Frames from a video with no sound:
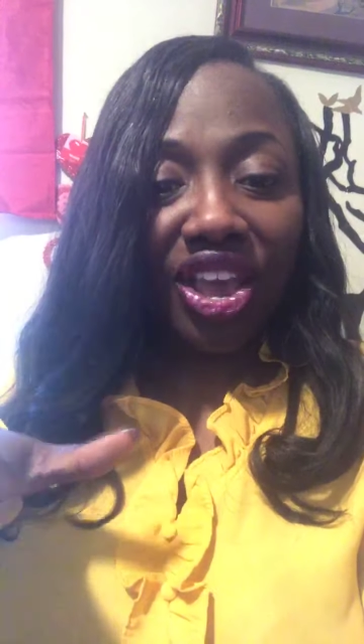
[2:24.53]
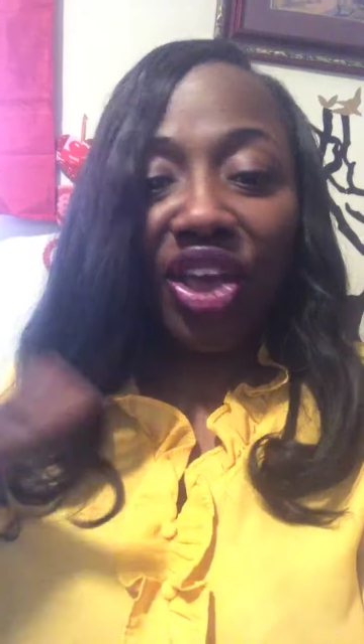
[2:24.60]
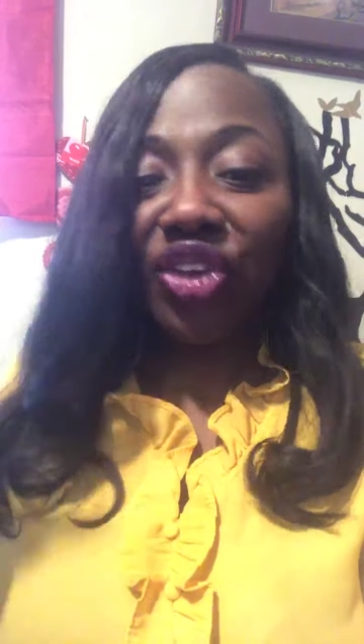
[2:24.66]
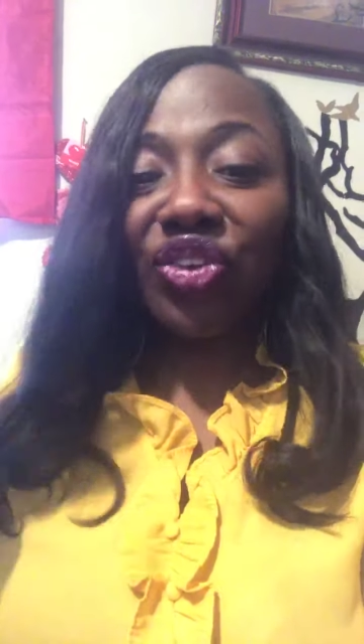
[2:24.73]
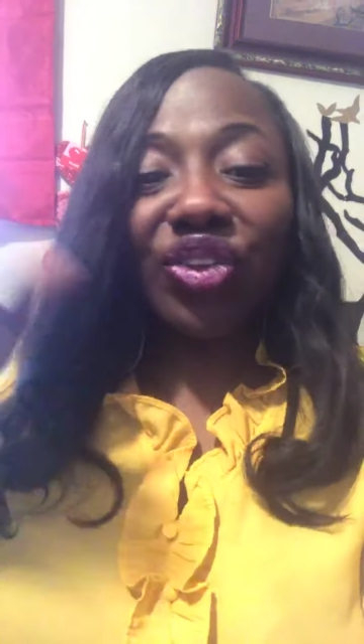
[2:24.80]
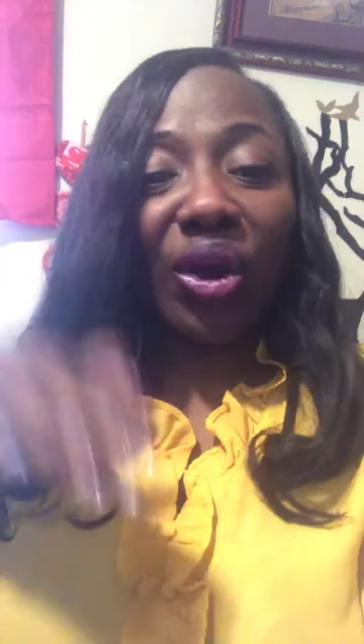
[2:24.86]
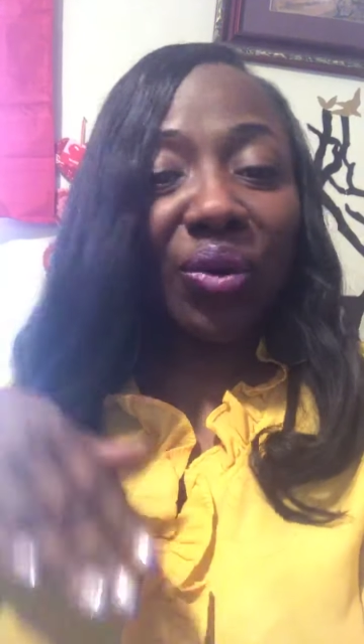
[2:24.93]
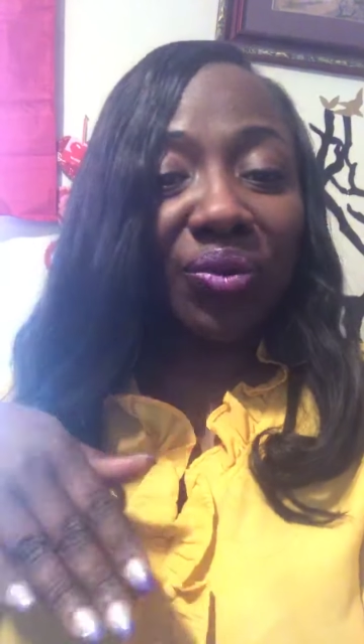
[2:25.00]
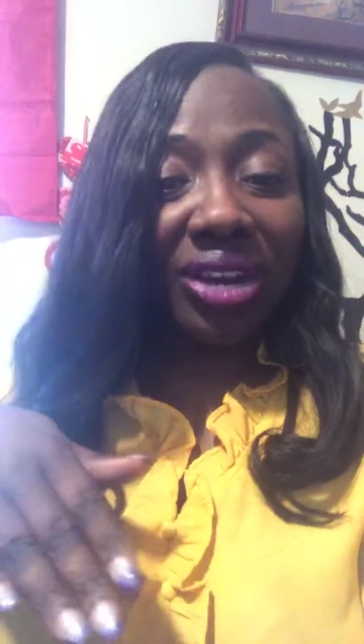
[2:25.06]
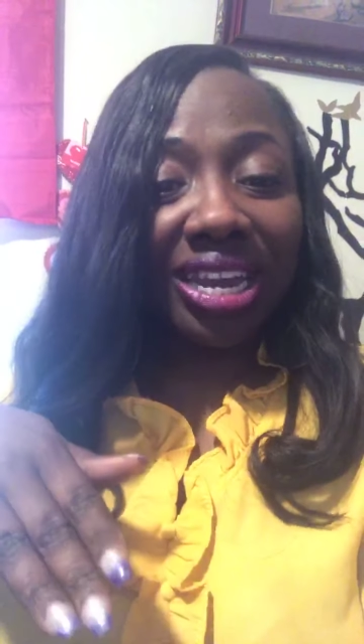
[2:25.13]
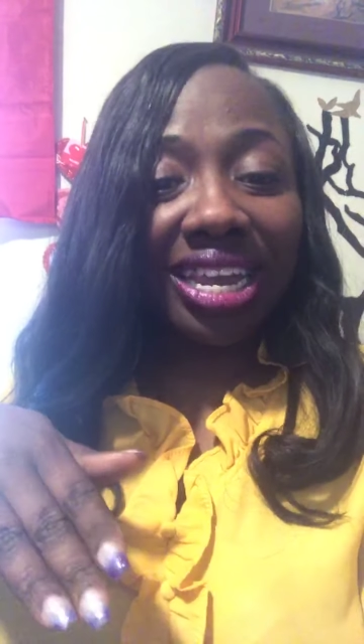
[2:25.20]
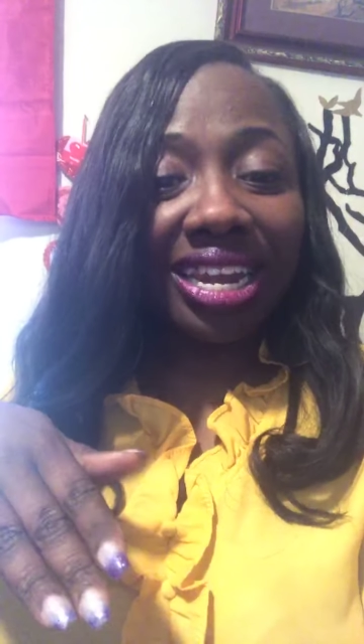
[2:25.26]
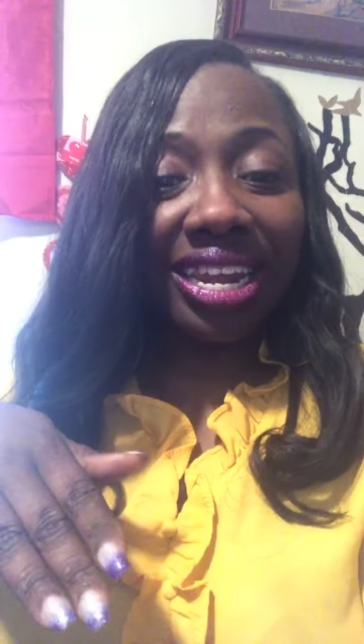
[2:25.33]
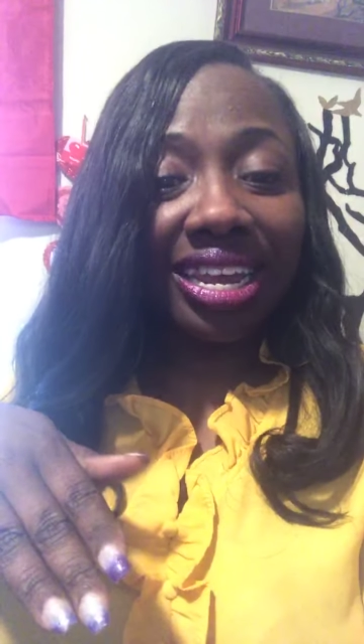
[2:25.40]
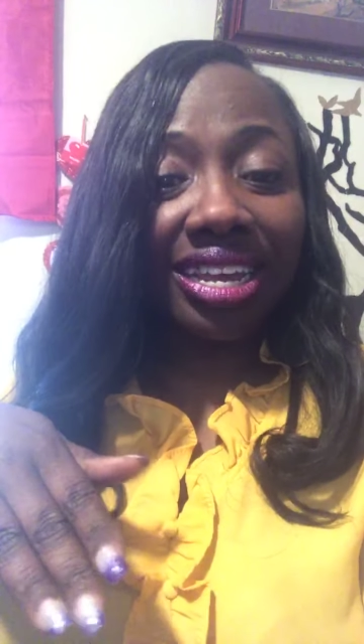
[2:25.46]
You don't
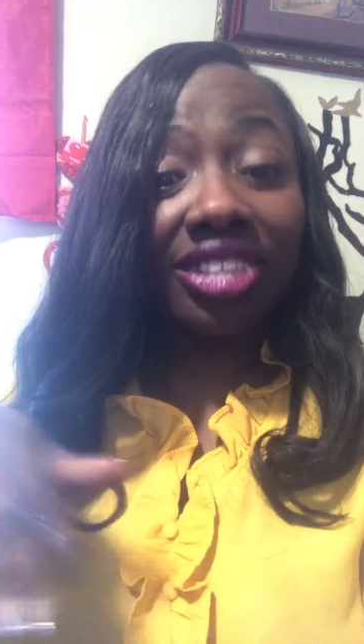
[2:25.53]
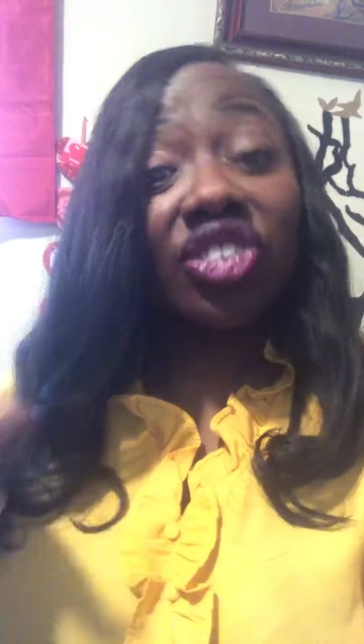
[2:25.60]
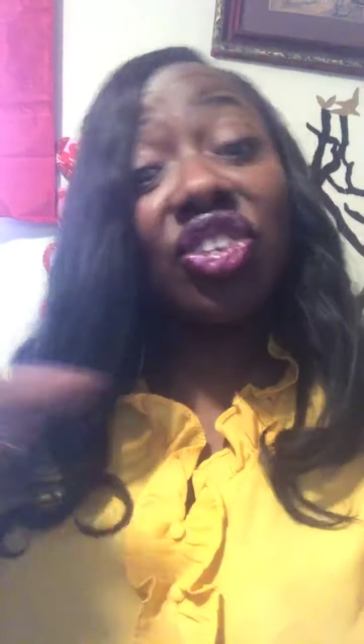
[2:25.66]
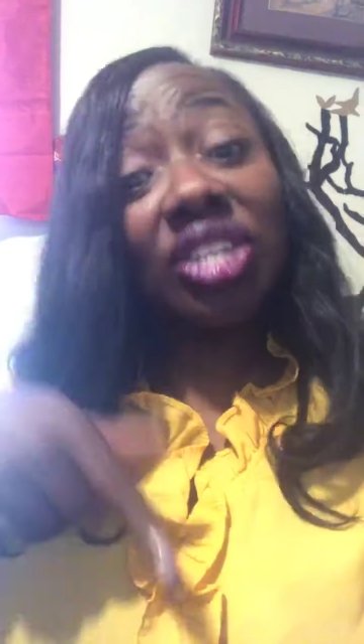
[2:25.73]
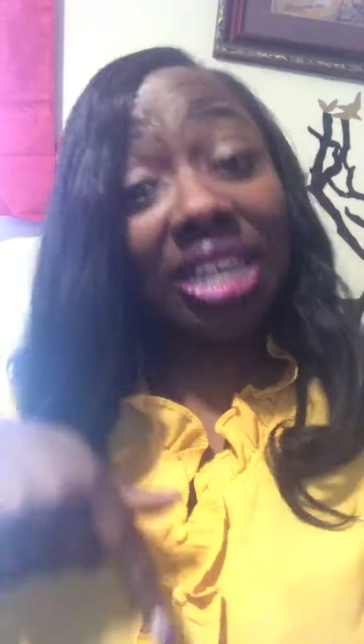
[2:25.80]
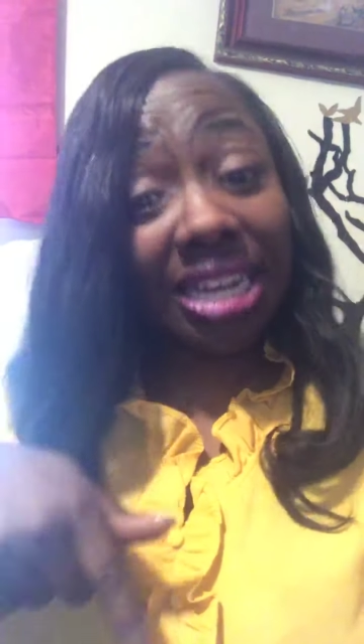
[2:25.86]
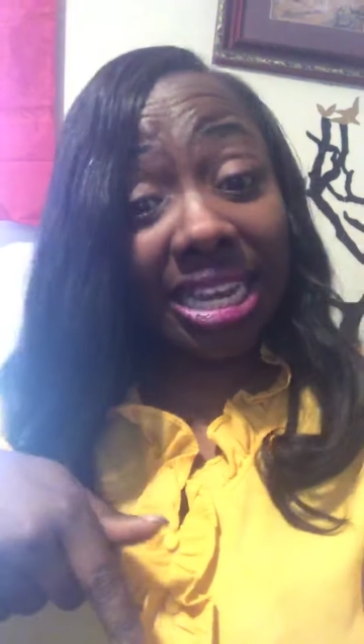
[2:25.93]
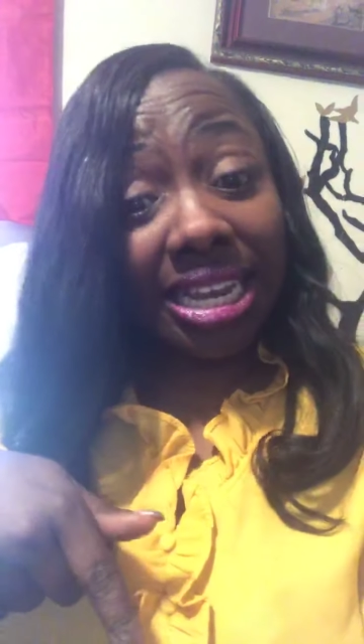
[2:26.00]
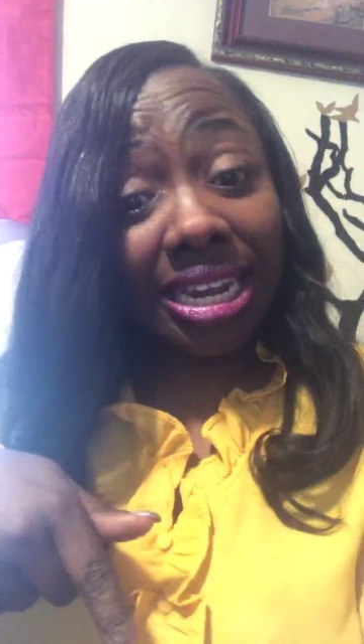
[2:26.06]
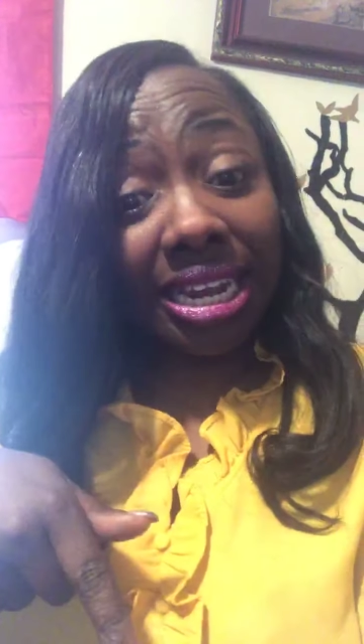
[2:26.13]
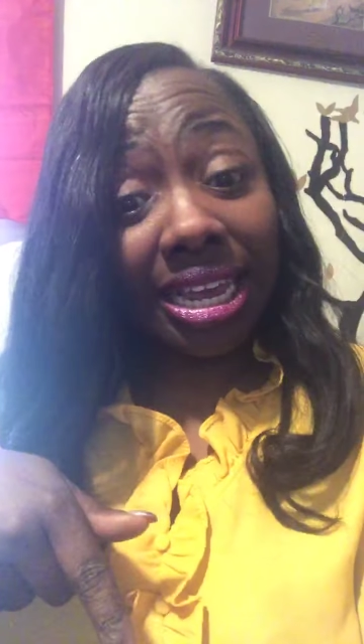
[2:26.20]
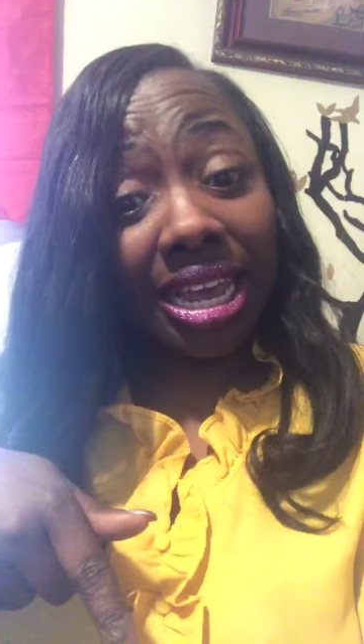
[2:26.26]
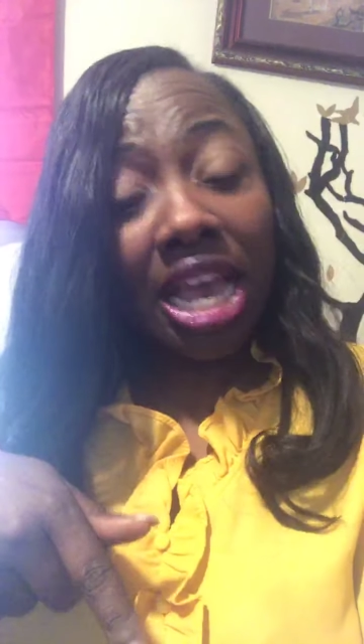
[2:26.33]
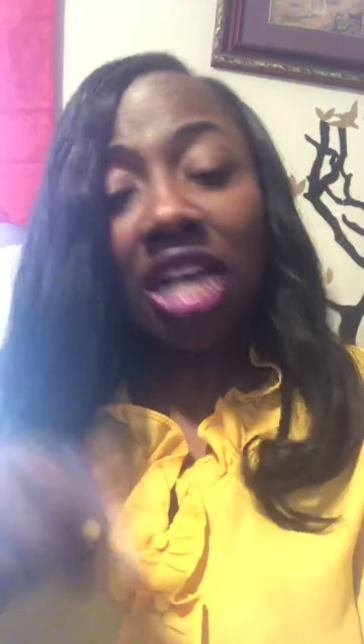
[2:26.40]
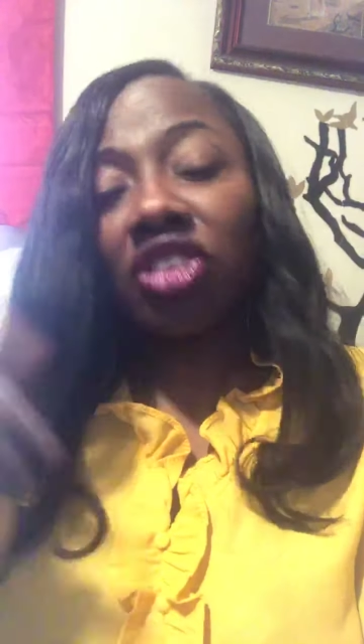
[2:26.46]
need it till you need it.